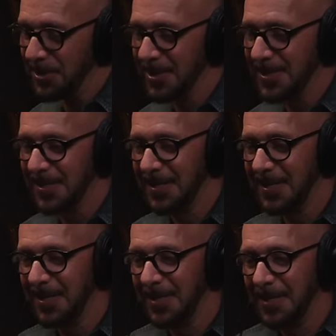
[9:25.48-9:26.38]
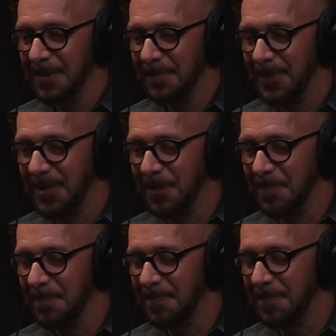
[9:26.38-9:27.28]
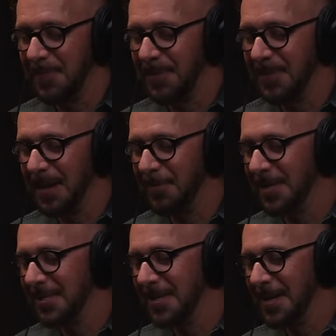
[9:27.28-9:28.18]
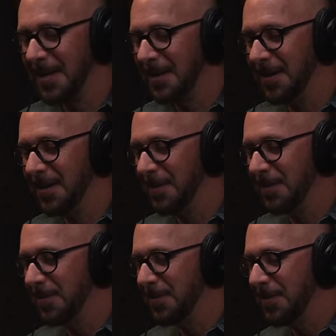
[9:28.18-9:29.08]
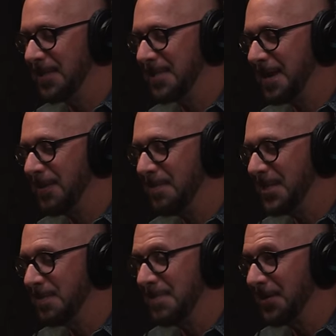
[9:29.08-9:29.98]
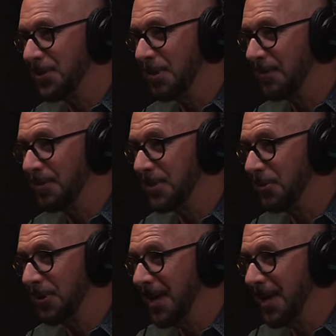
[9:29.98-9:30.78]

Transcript: we're just, you know, I want to say uh, seven missed meals away from total